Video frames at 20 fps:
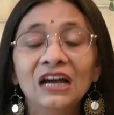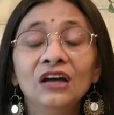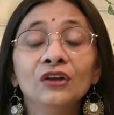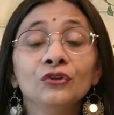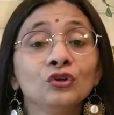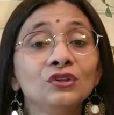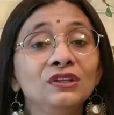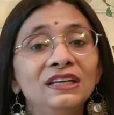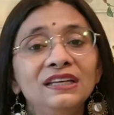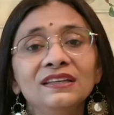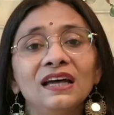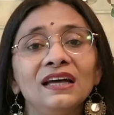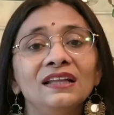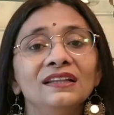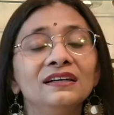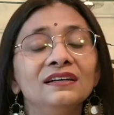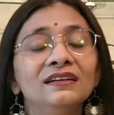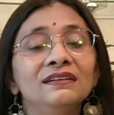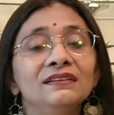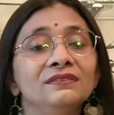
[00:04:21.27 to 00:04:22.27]
So these
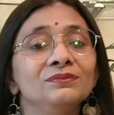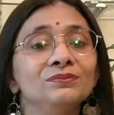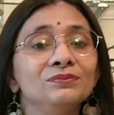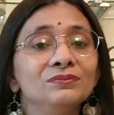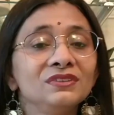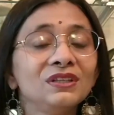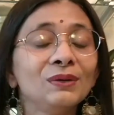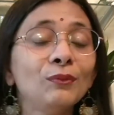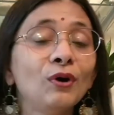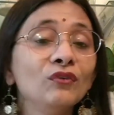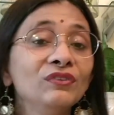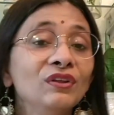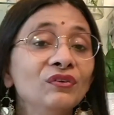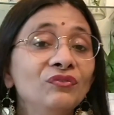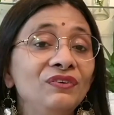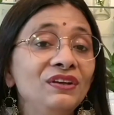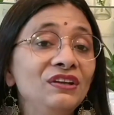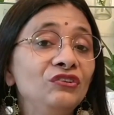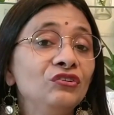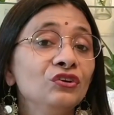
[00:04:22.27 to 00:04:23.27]
are some of the
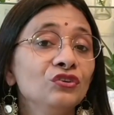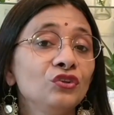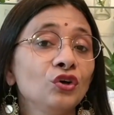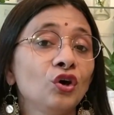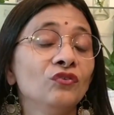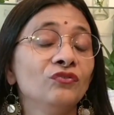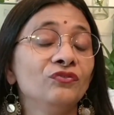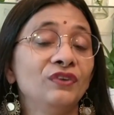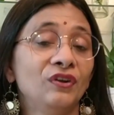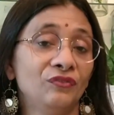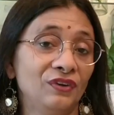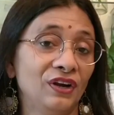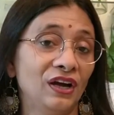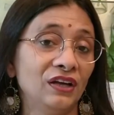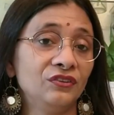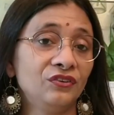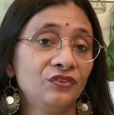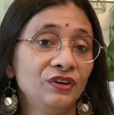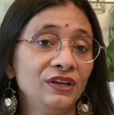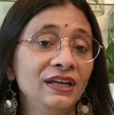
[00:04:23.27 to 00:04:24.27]
features of
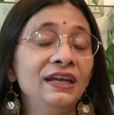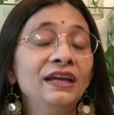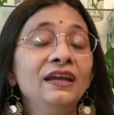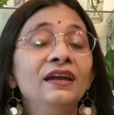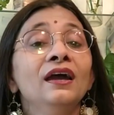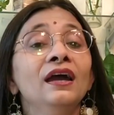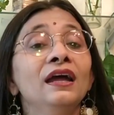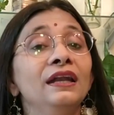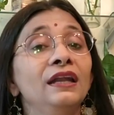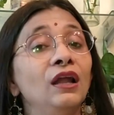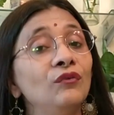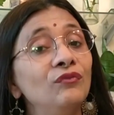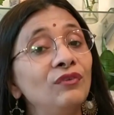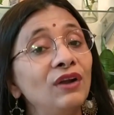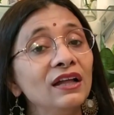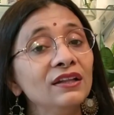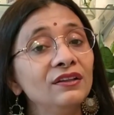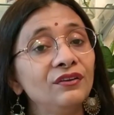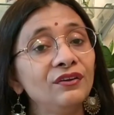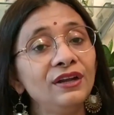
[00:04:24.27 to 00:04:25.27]
Navratri.
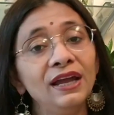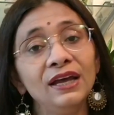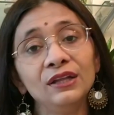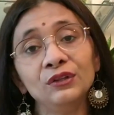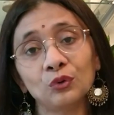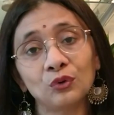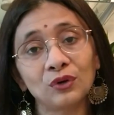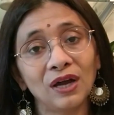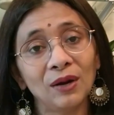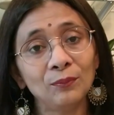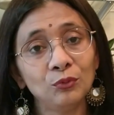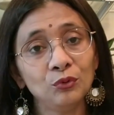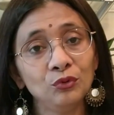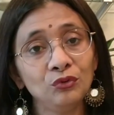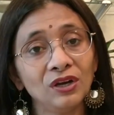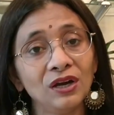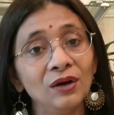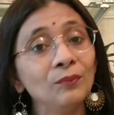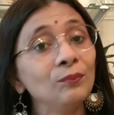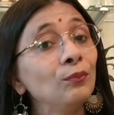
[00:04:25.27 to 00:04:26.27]
Navratri and Durga
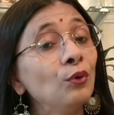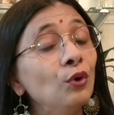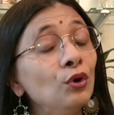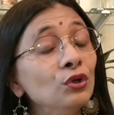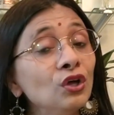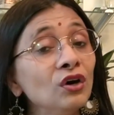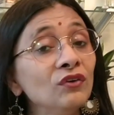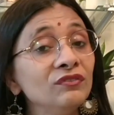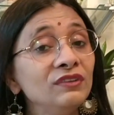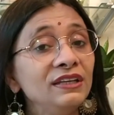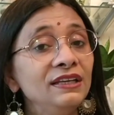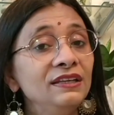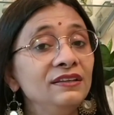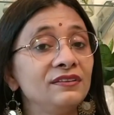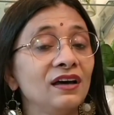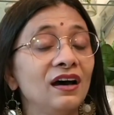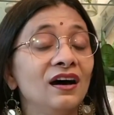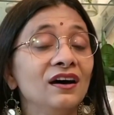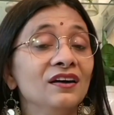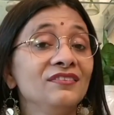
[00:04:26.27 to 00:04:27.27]
Puja, both of these
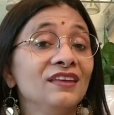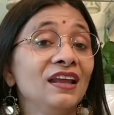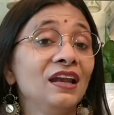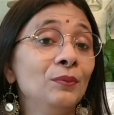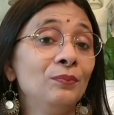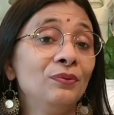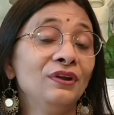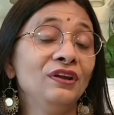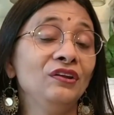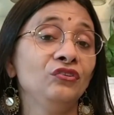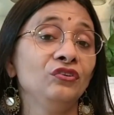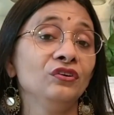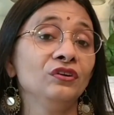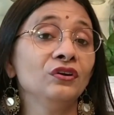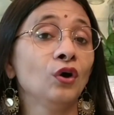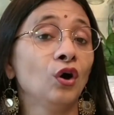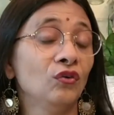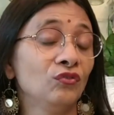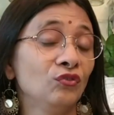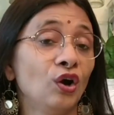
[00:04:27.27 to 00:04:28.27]
are
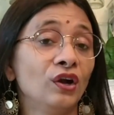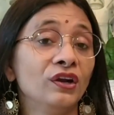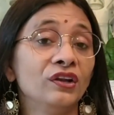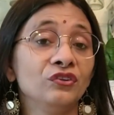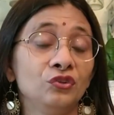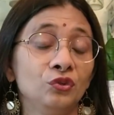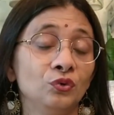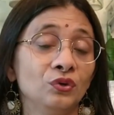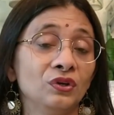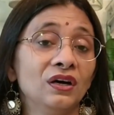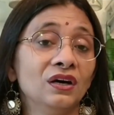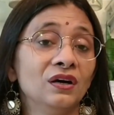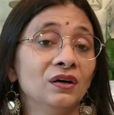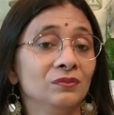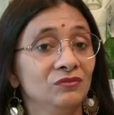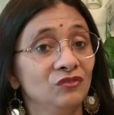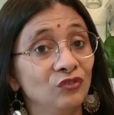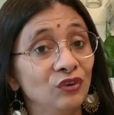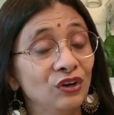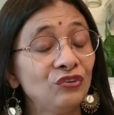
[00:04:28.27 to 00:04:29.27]
celebration of Goddess
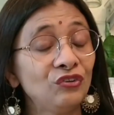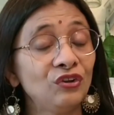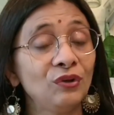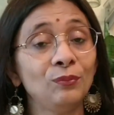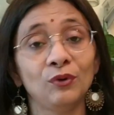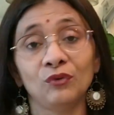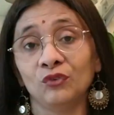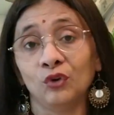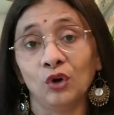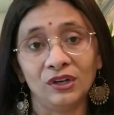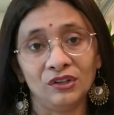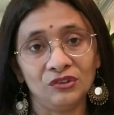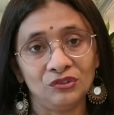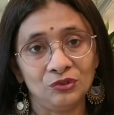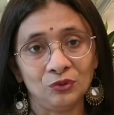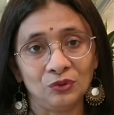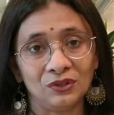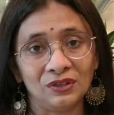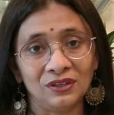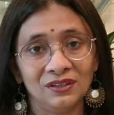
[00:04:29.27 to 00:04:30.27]
Durga, worship of Goddess
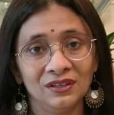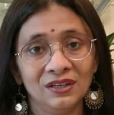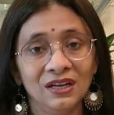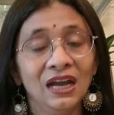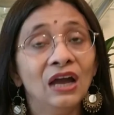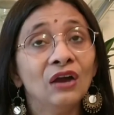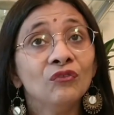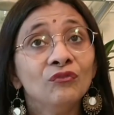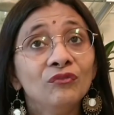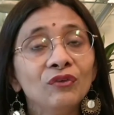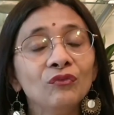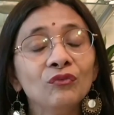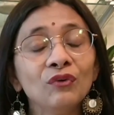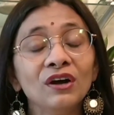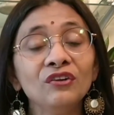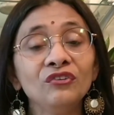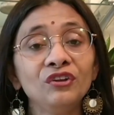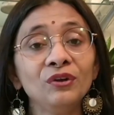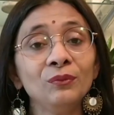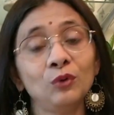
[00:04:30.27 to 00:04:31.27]
Durga. We
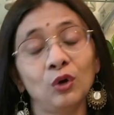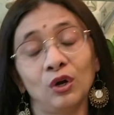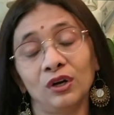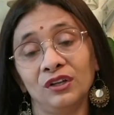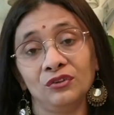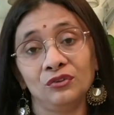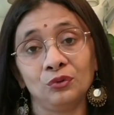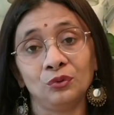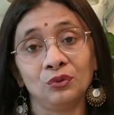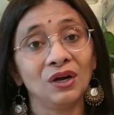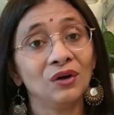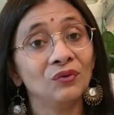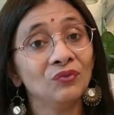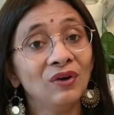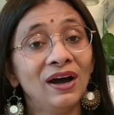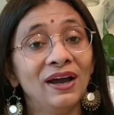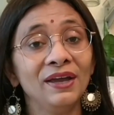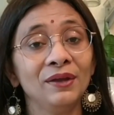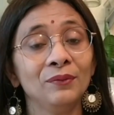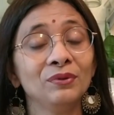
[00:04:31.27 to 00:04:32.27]
worship Goddess Durga.
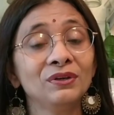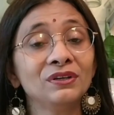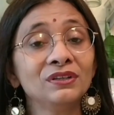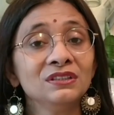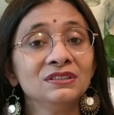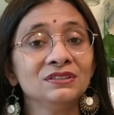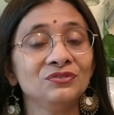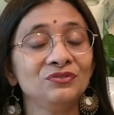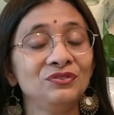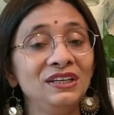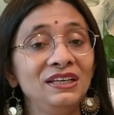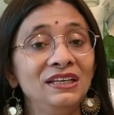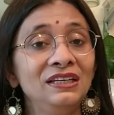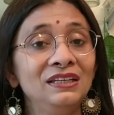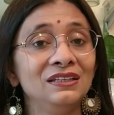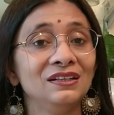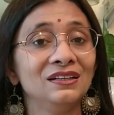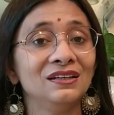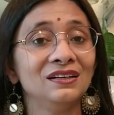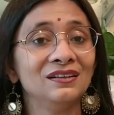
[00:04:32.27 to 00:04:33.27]
Why? Because
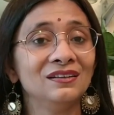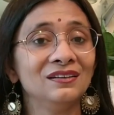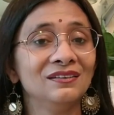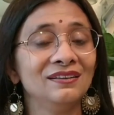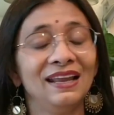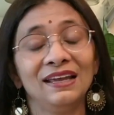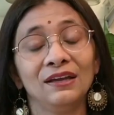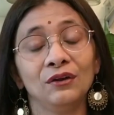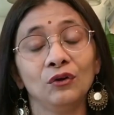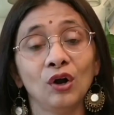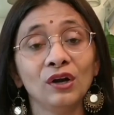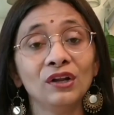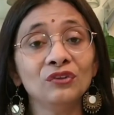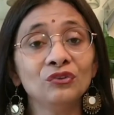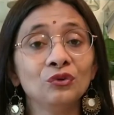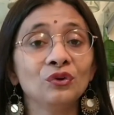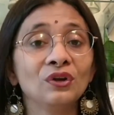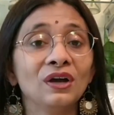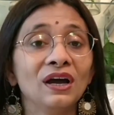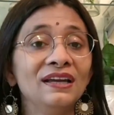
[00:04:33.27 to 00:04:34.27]
we, like Goddess
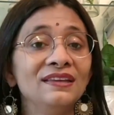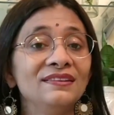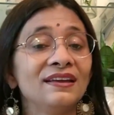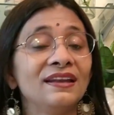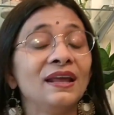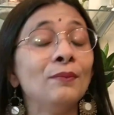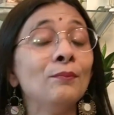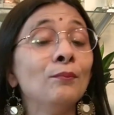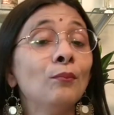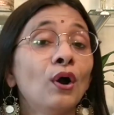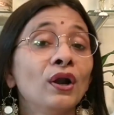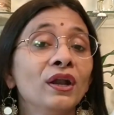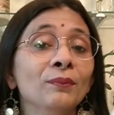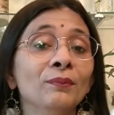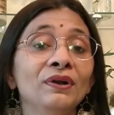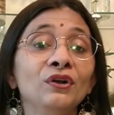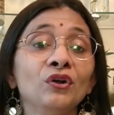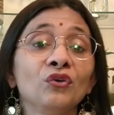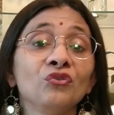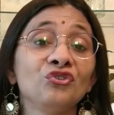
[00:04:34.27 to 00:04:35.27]
Durga is an
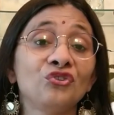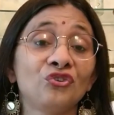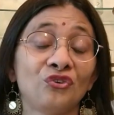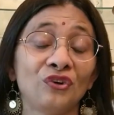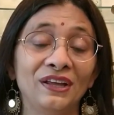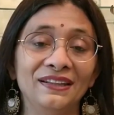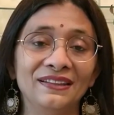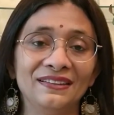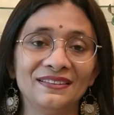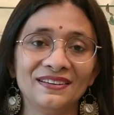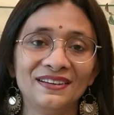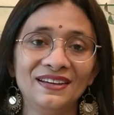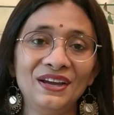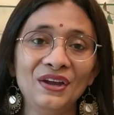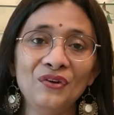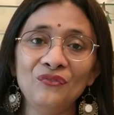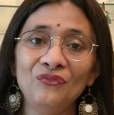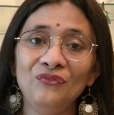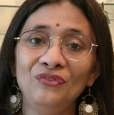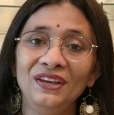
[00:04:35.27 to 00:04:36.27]
embodiment of strength.
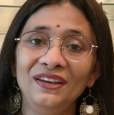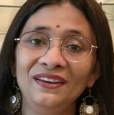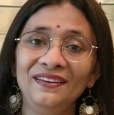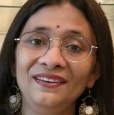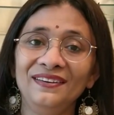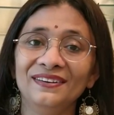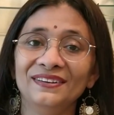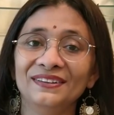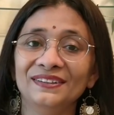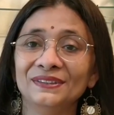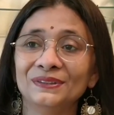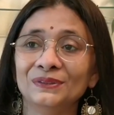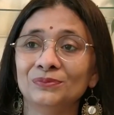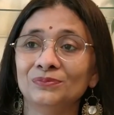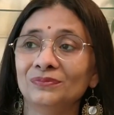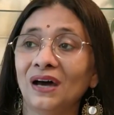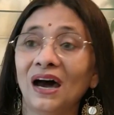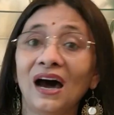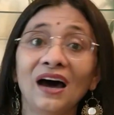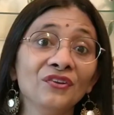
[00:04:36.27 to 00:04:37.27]
We
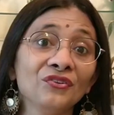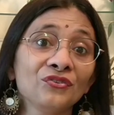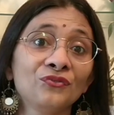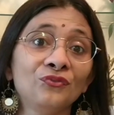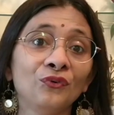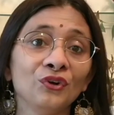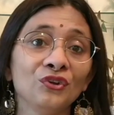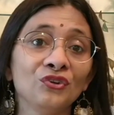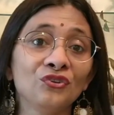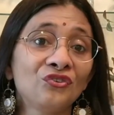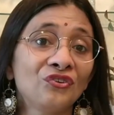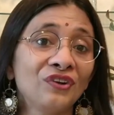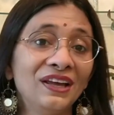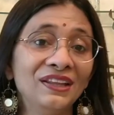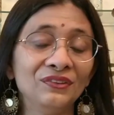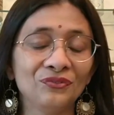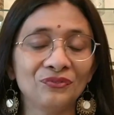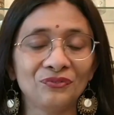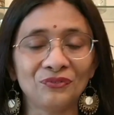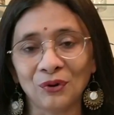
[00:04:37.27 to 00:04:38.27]
ask for
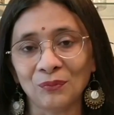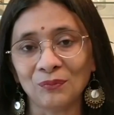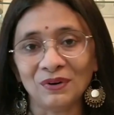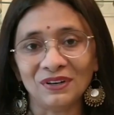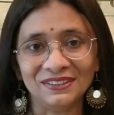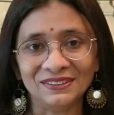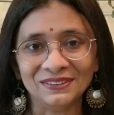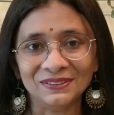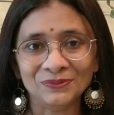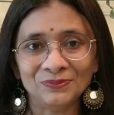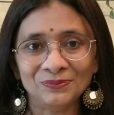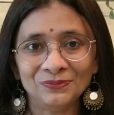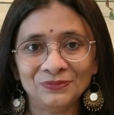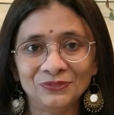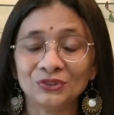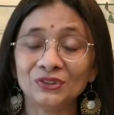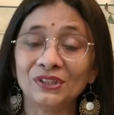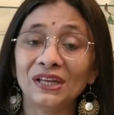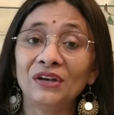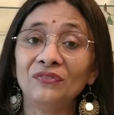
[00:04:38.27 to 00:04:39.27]
strength from her
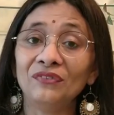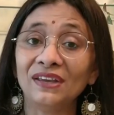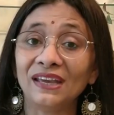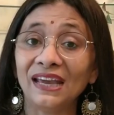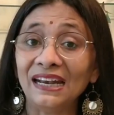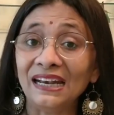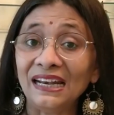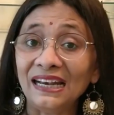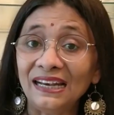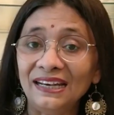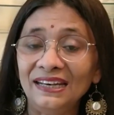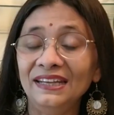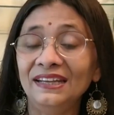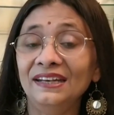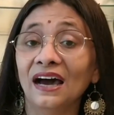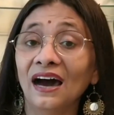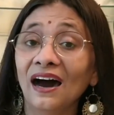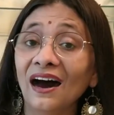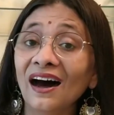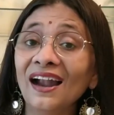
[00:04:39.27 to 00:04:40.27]
so that we can
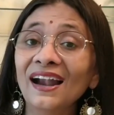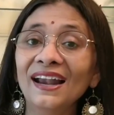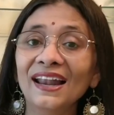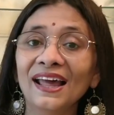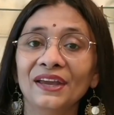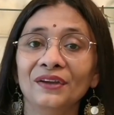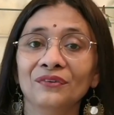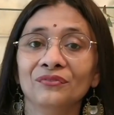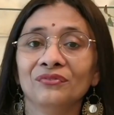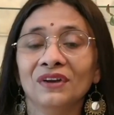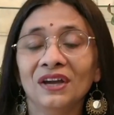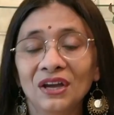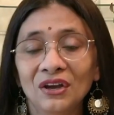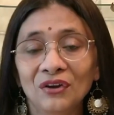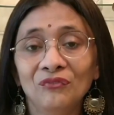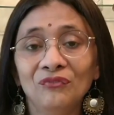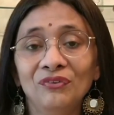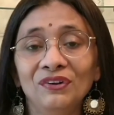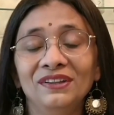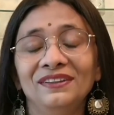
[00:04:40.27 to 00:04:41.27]
lead our life
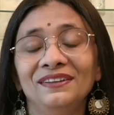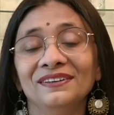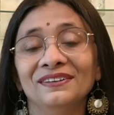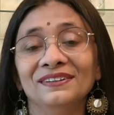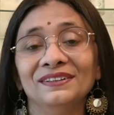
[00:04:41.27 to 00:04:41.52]
with